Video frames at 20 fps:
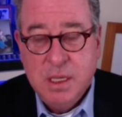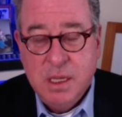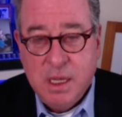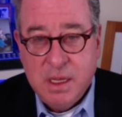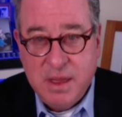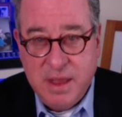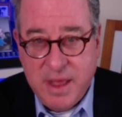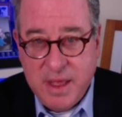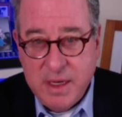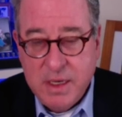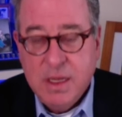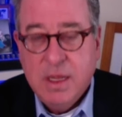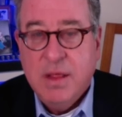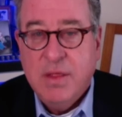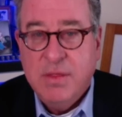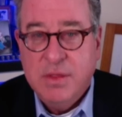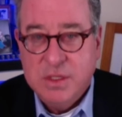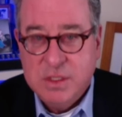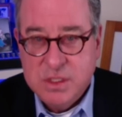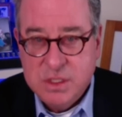Again,
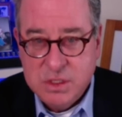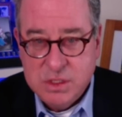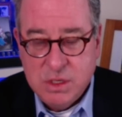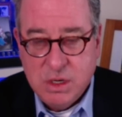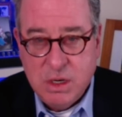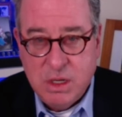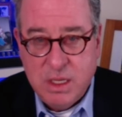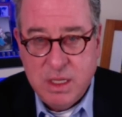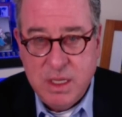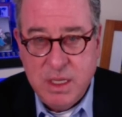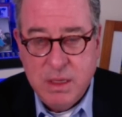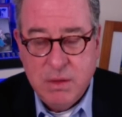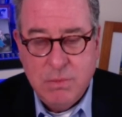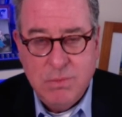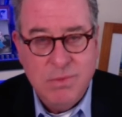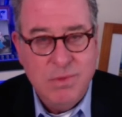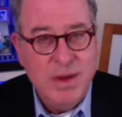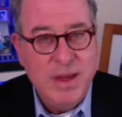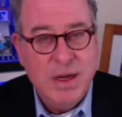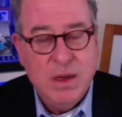this is early.
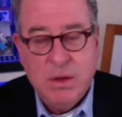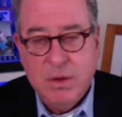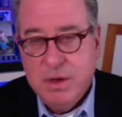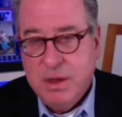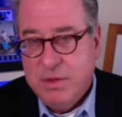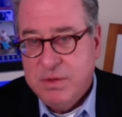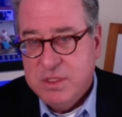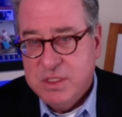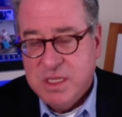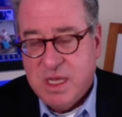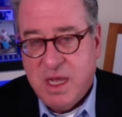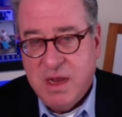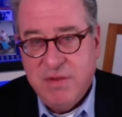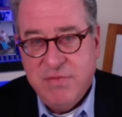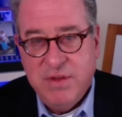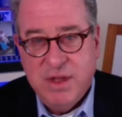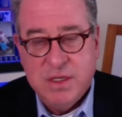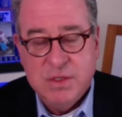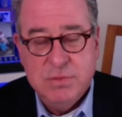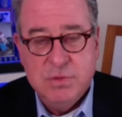We don't know the side
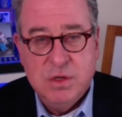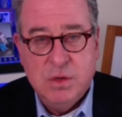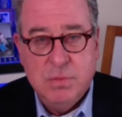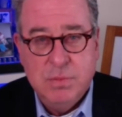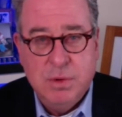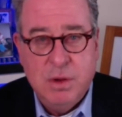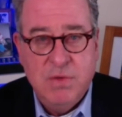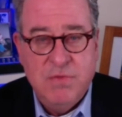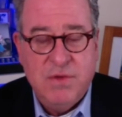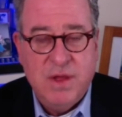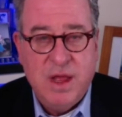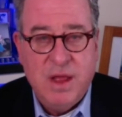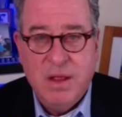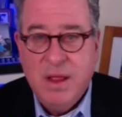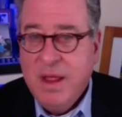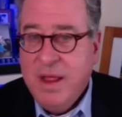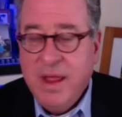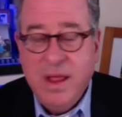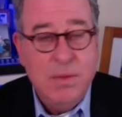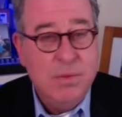effect
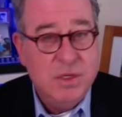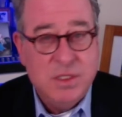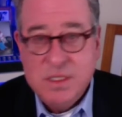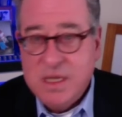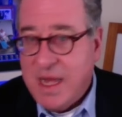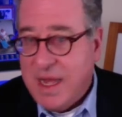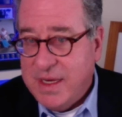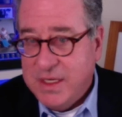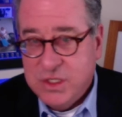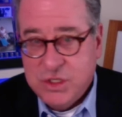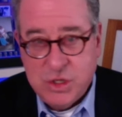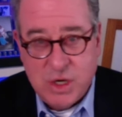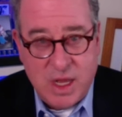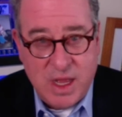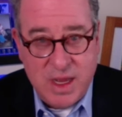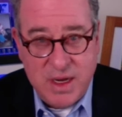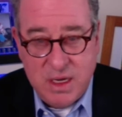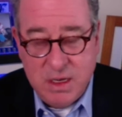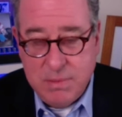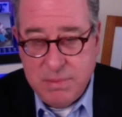profile. It was not
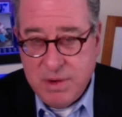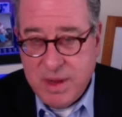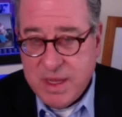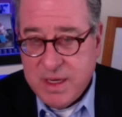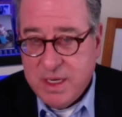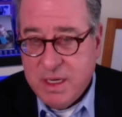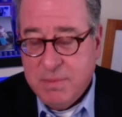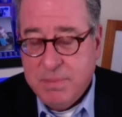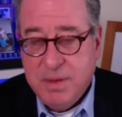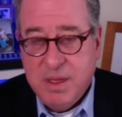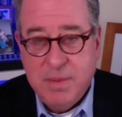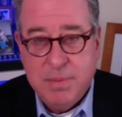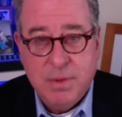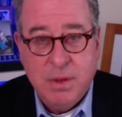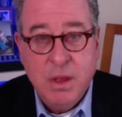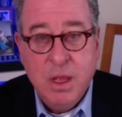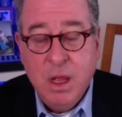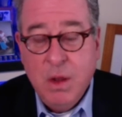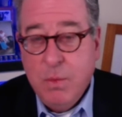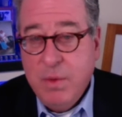tried in pregnant
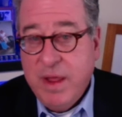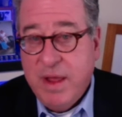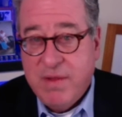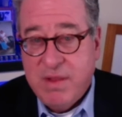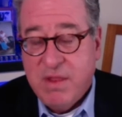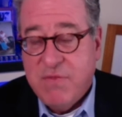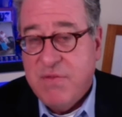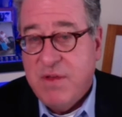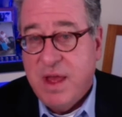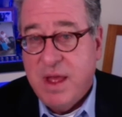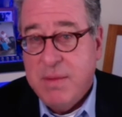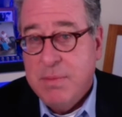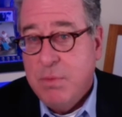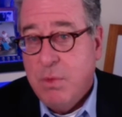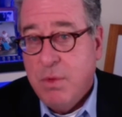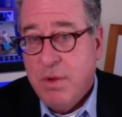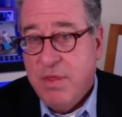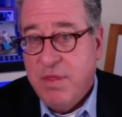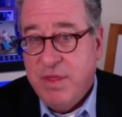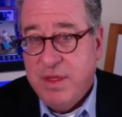people. We have to find
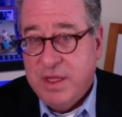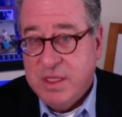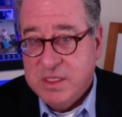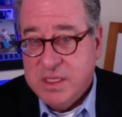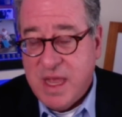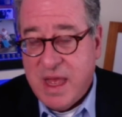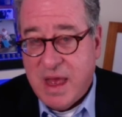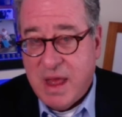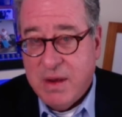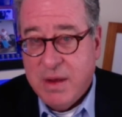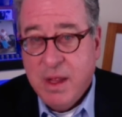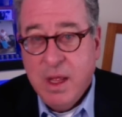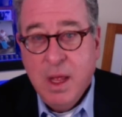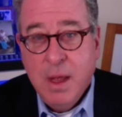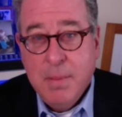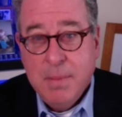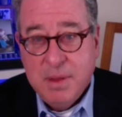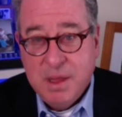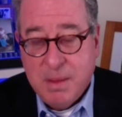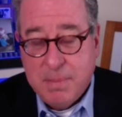more things out.
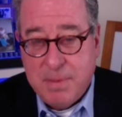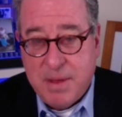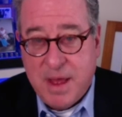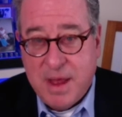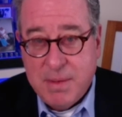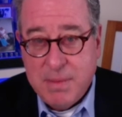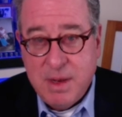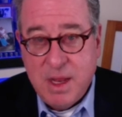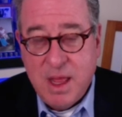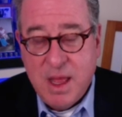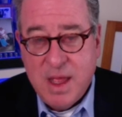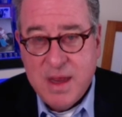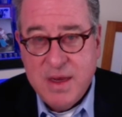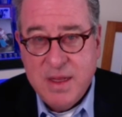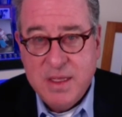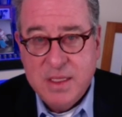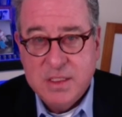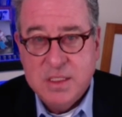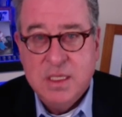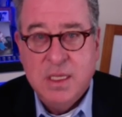But the bottom line
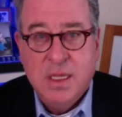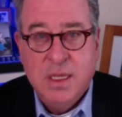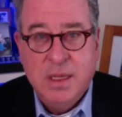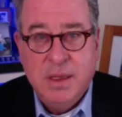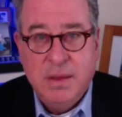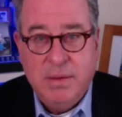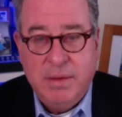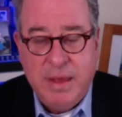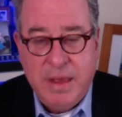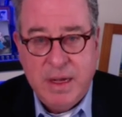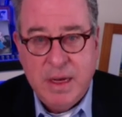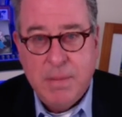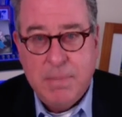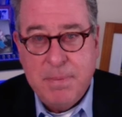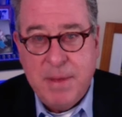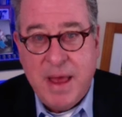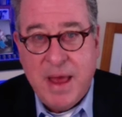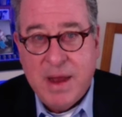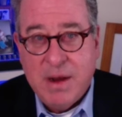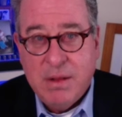is, in a
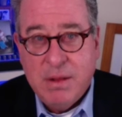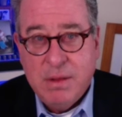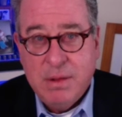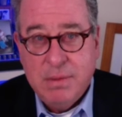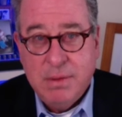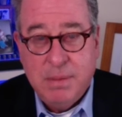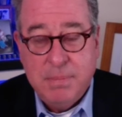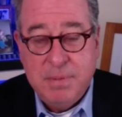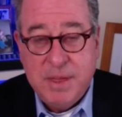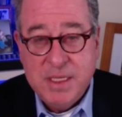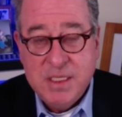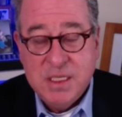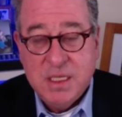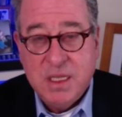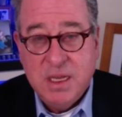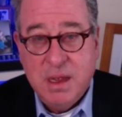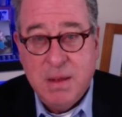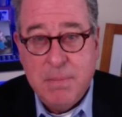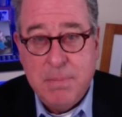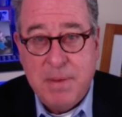battle,
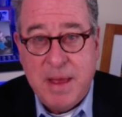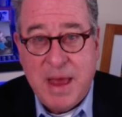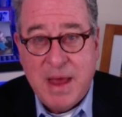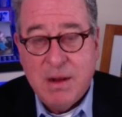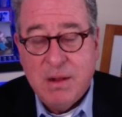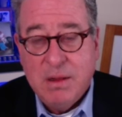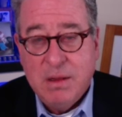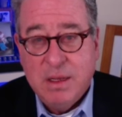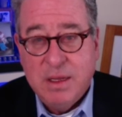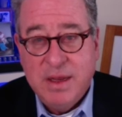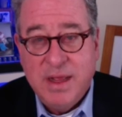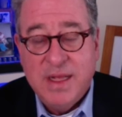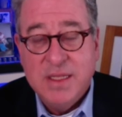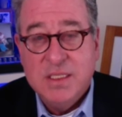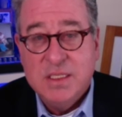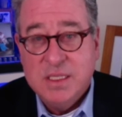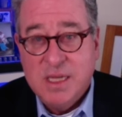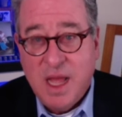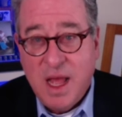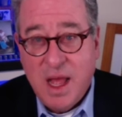basically a battle
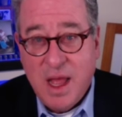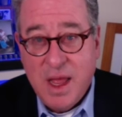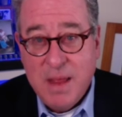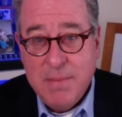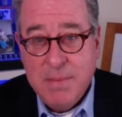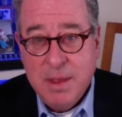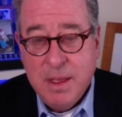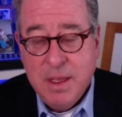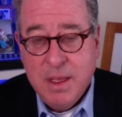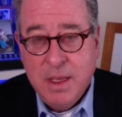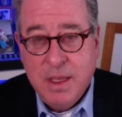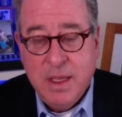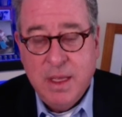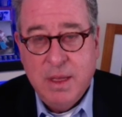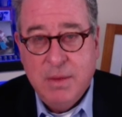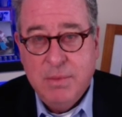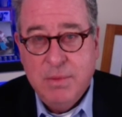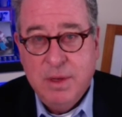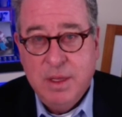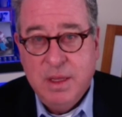against time,
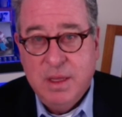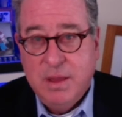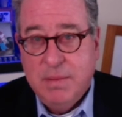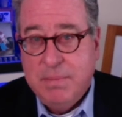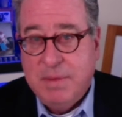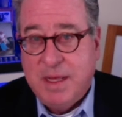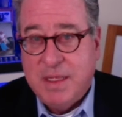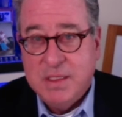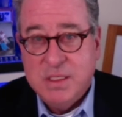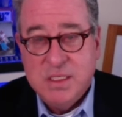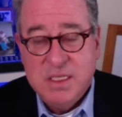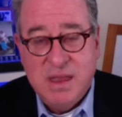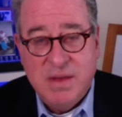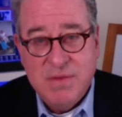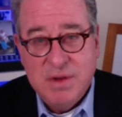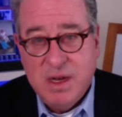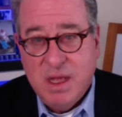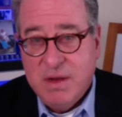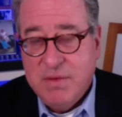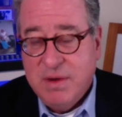and with about
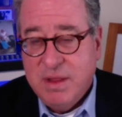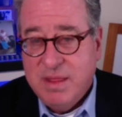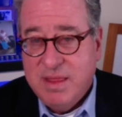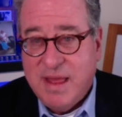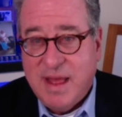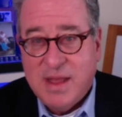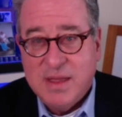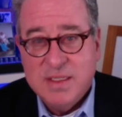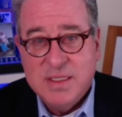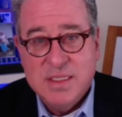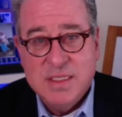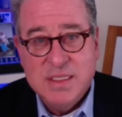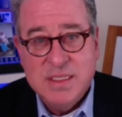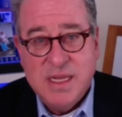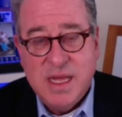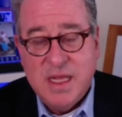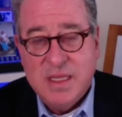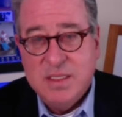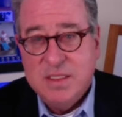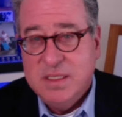700,000
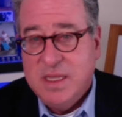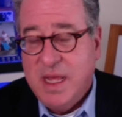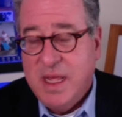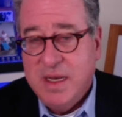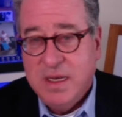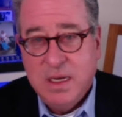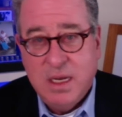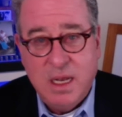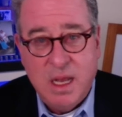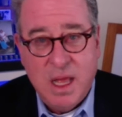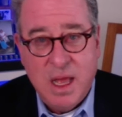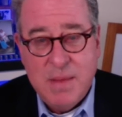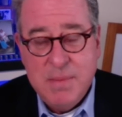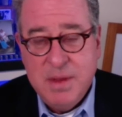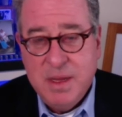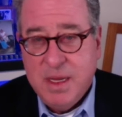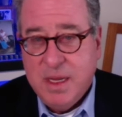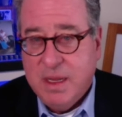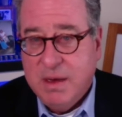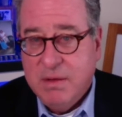deaths and
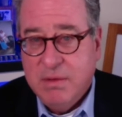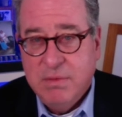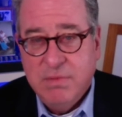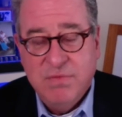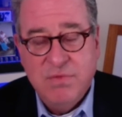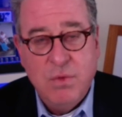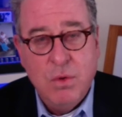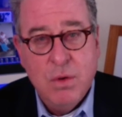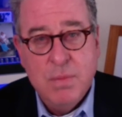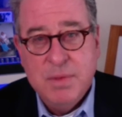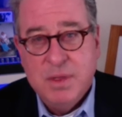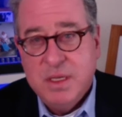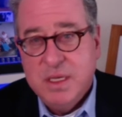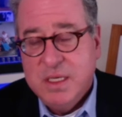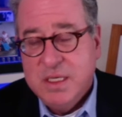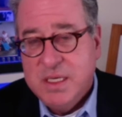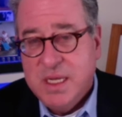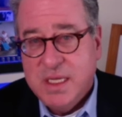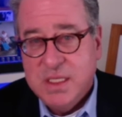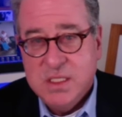climbing and 4
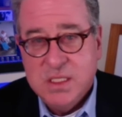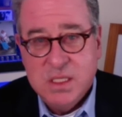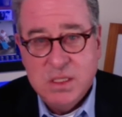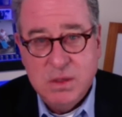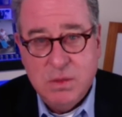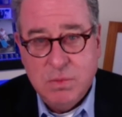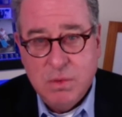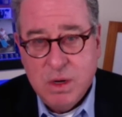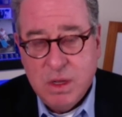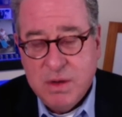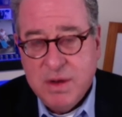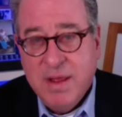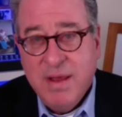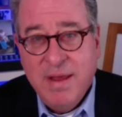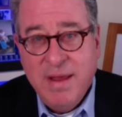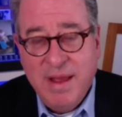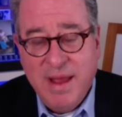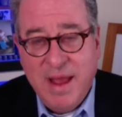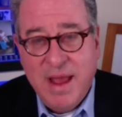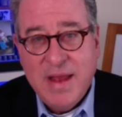million deaths in the world,
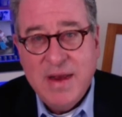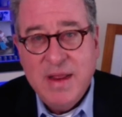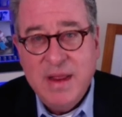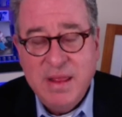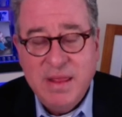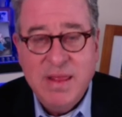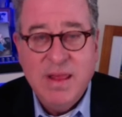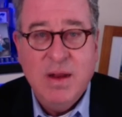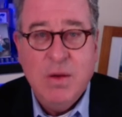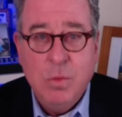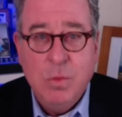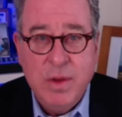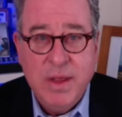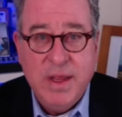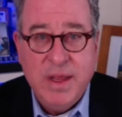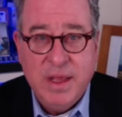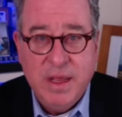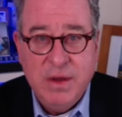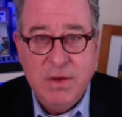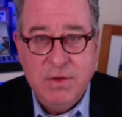anything we
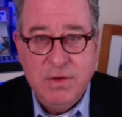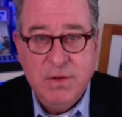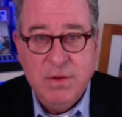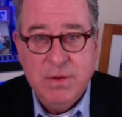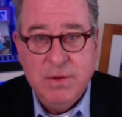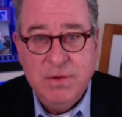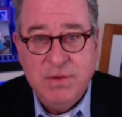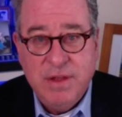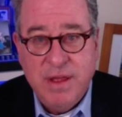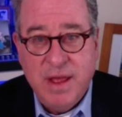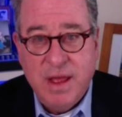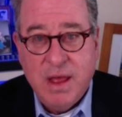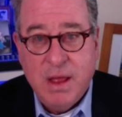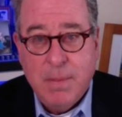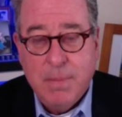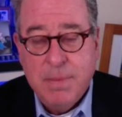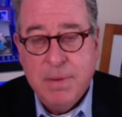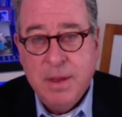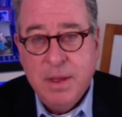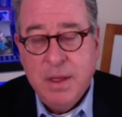can do to
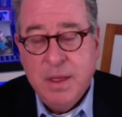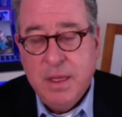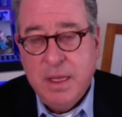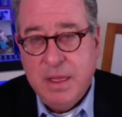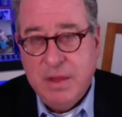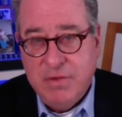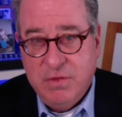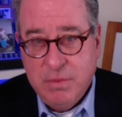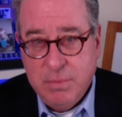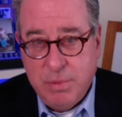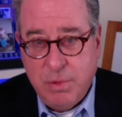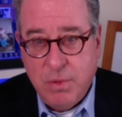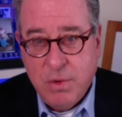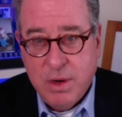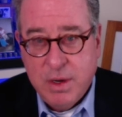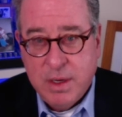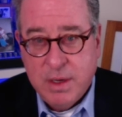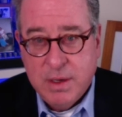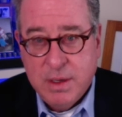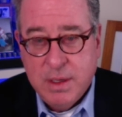help is
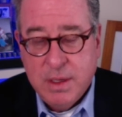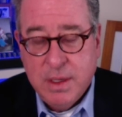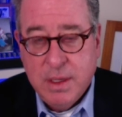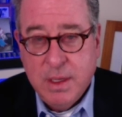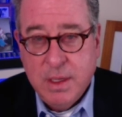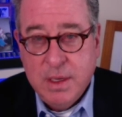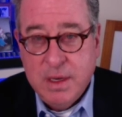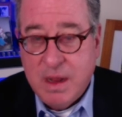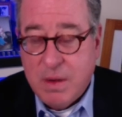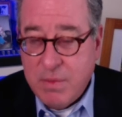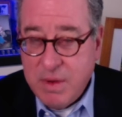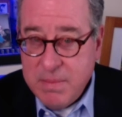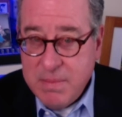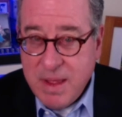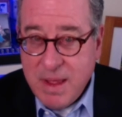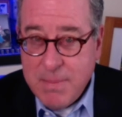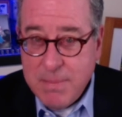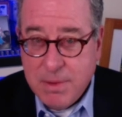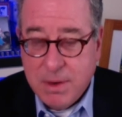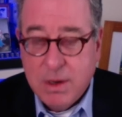important. Now
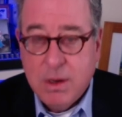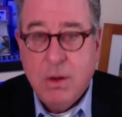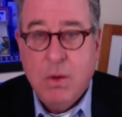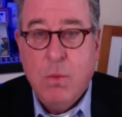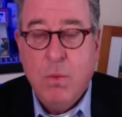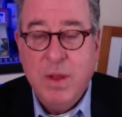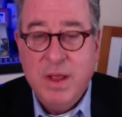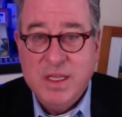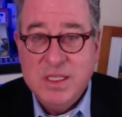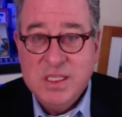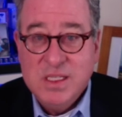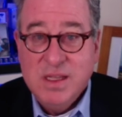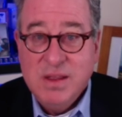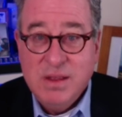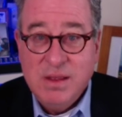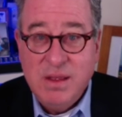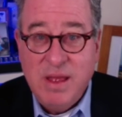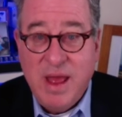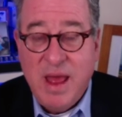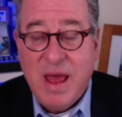remember, we
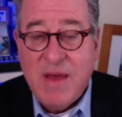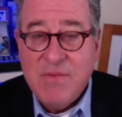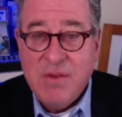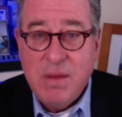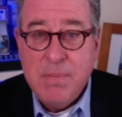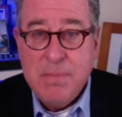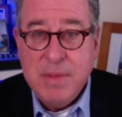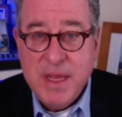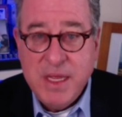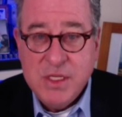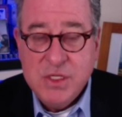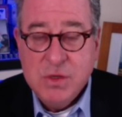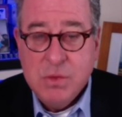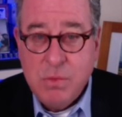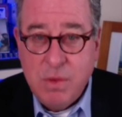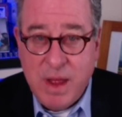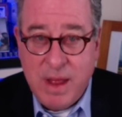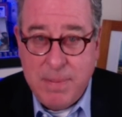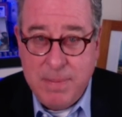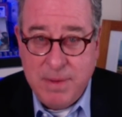still have a major
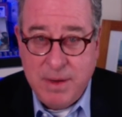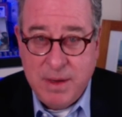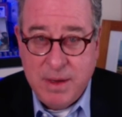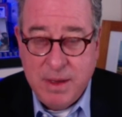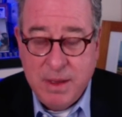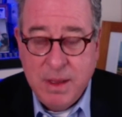weapon.